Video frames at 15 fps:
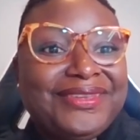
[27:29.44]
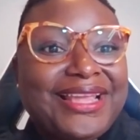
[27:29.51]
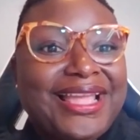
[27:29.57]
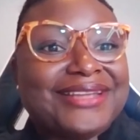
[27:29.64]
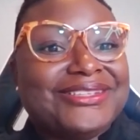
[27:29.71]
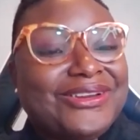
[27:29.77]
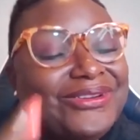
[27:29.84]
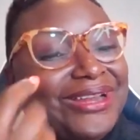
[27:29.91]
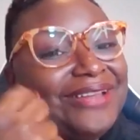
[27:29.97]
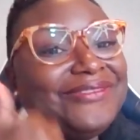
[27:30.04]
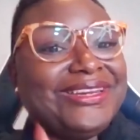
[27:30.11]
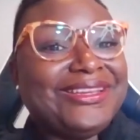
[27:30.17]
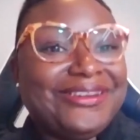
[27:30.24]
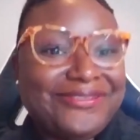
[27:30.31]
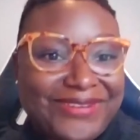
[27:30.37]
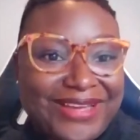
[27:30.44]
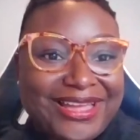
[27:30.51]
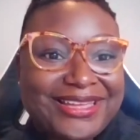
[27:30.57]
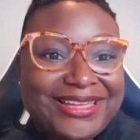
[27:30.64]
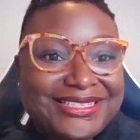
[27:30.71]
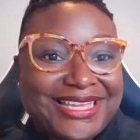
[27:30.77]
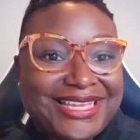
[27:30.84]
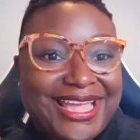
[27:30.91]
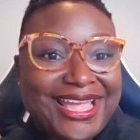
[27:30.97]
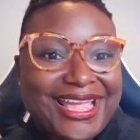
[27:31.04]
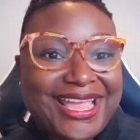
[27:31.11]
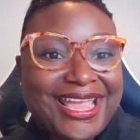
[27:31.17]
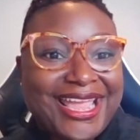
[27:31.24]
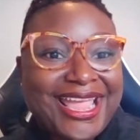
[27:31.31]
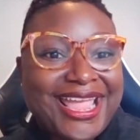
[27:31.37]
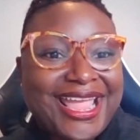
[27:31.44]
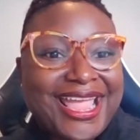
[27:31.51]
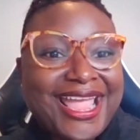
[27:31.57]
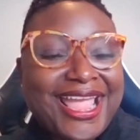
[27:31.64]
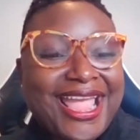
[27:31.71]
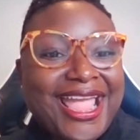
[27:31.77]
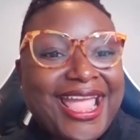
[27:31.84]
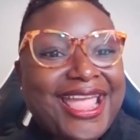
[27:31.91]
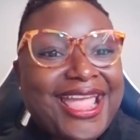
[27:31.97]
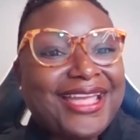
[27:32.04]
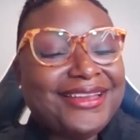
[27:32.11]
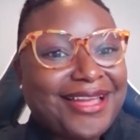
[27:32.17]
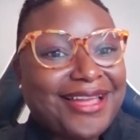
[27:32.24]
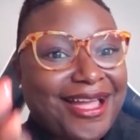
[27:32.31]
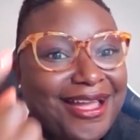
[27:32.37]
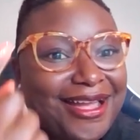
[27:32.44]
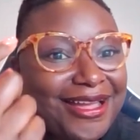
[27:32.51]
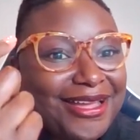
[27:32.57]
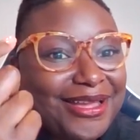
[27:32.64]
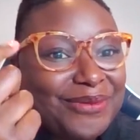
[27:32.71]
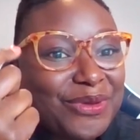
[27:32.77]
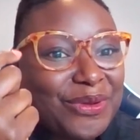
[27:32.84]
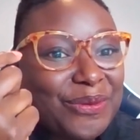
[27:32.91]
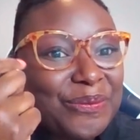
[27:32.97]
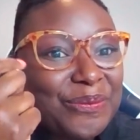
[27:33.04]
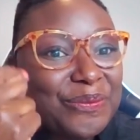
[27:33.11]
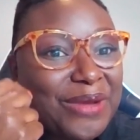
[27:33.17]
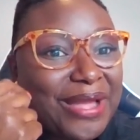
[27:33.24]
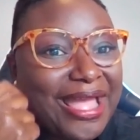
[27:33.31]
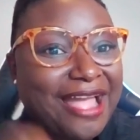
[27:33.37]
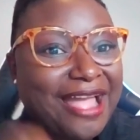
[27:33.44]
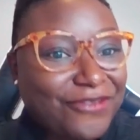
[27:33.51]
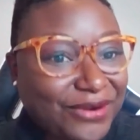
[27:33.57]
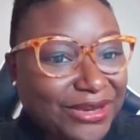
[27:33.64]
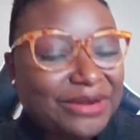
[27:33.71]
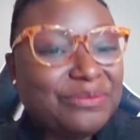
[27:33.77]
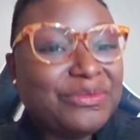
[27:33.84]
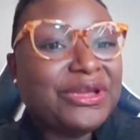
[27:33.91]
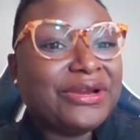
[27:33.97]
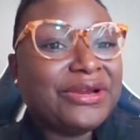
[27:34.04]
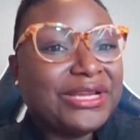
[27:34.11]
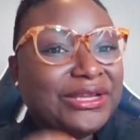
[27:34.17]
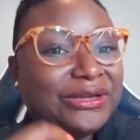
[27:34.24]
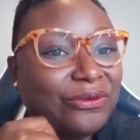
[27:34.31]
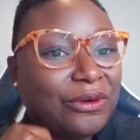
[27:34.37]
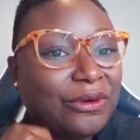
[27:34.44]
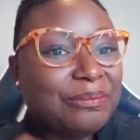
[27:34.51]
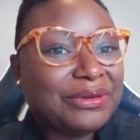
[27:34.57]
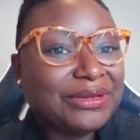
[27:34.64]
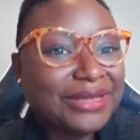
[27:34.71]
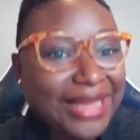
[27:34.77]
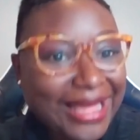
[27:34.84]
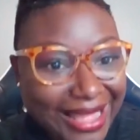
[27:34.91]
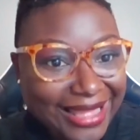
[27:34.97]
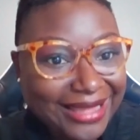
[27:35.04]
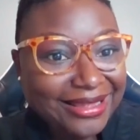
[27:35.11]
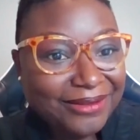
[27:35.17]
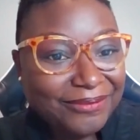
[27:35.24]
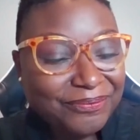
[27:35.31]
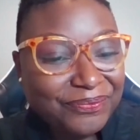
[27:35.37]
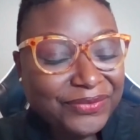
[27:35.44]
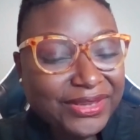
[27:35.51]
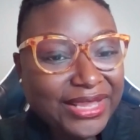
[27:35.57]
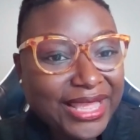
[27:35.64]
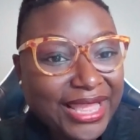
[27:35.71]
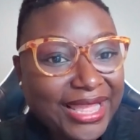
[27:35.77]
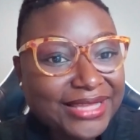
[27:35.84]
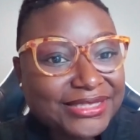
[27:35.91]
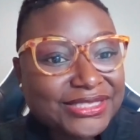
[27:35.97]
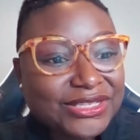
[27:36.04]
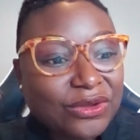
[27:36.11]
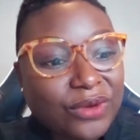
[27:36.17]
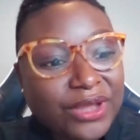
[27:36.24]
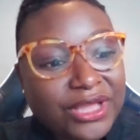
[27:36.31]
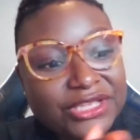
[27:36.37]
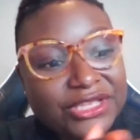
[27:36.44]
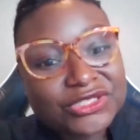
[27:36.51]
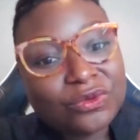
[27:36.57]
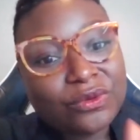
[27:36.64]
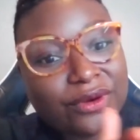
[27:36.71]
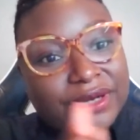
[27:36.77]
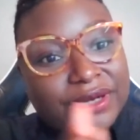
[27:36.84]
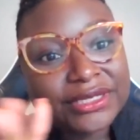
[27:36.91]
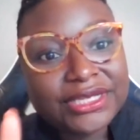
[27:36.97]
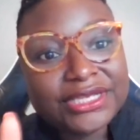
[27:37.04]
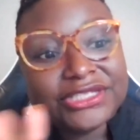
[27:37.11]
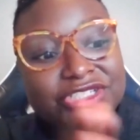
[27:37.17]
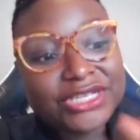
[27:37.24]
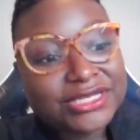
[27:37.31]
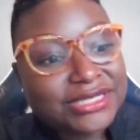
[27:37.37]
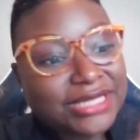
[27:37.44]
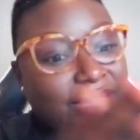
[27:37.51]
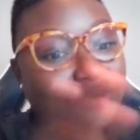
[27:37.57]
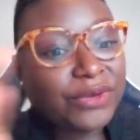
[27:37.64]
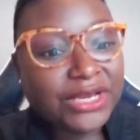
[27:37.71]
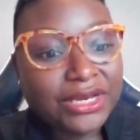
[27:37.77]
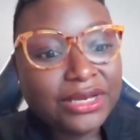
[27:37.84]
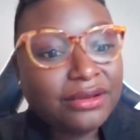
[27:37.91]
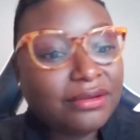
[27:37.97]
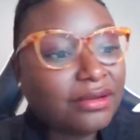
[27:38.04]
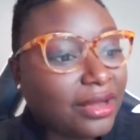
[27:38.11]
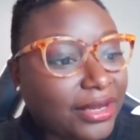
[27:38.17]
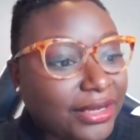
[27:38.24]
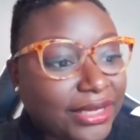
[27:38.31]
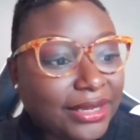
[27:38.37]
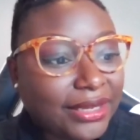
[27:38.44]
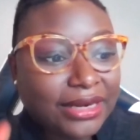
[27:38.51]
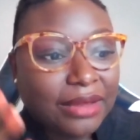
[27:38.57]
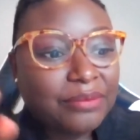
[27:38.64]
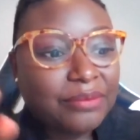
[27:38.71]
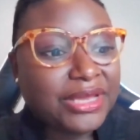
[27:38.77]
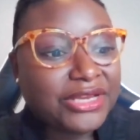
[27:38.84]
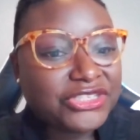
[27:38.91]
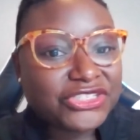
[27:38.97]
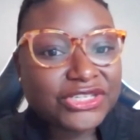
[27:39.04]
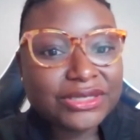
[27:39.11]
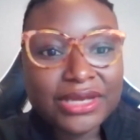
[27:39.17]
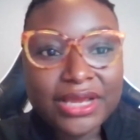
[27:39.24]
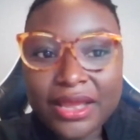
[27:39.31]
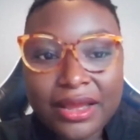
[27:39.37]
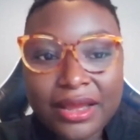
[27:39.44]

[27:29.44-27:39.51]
I don't identify as gay, and I'm African American or Black. And so historically, just like I mentioned,